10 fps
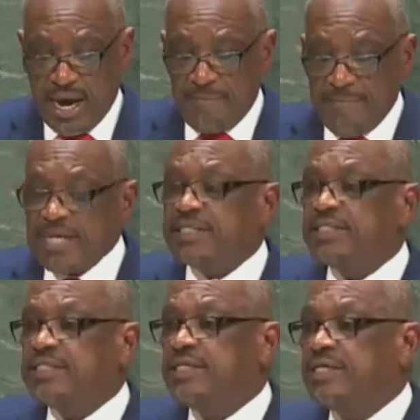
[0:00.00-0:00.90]

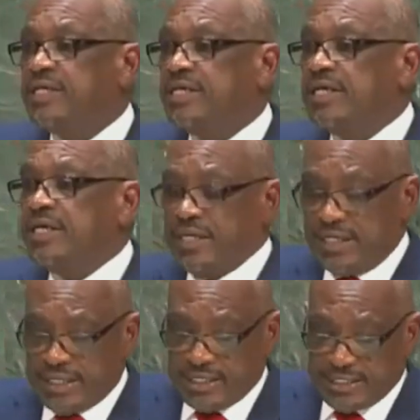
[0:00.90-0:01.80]
amidst
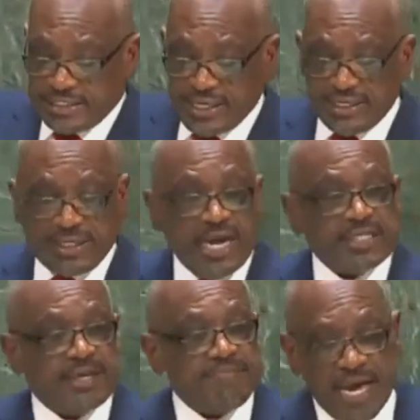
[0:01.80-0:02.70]
the
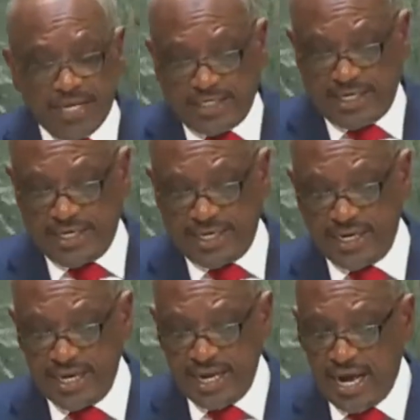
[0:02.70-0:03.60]
decimation
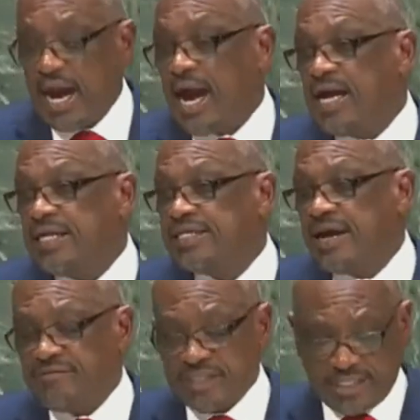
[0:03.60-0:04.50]
and
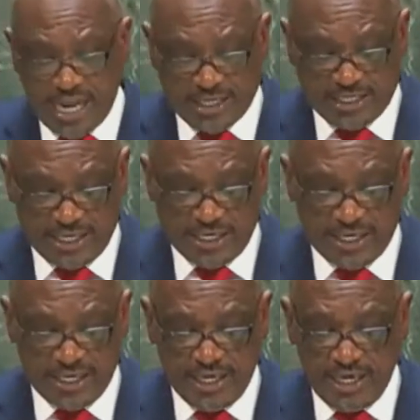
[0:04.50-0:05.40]
devastation,
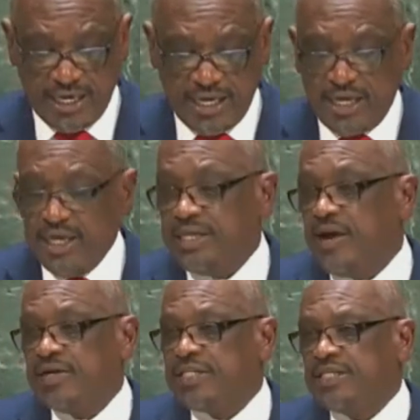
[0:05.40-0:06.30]

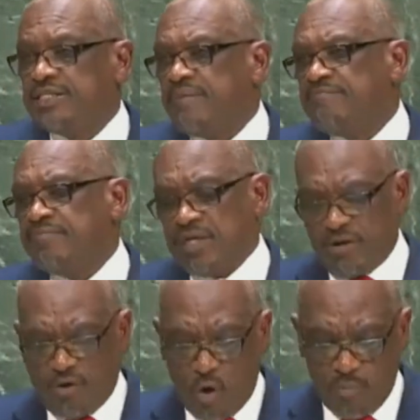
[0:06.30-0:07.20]
there is a symbol
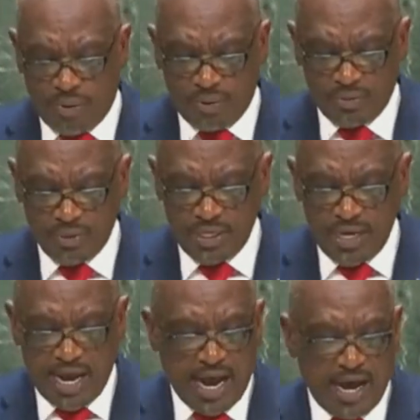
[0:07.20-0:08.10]
of hope
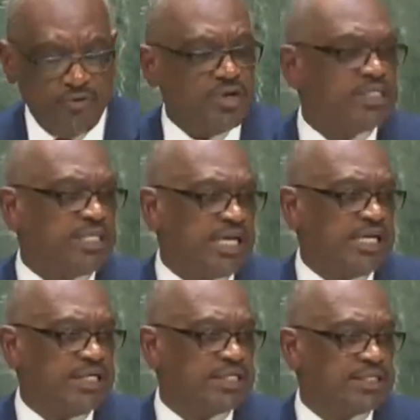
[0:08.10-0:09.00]
and
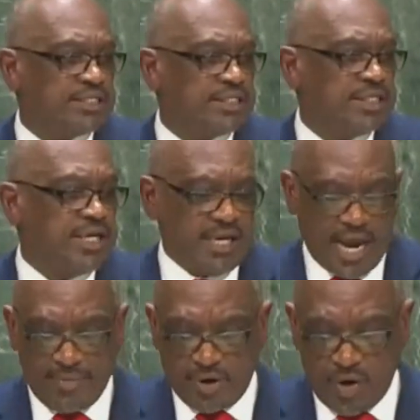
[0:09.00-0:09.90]
resilience
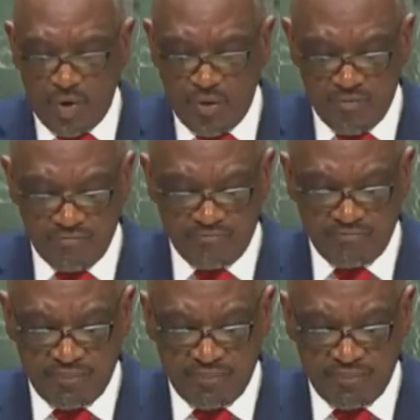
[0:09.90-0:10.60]
in Abaco,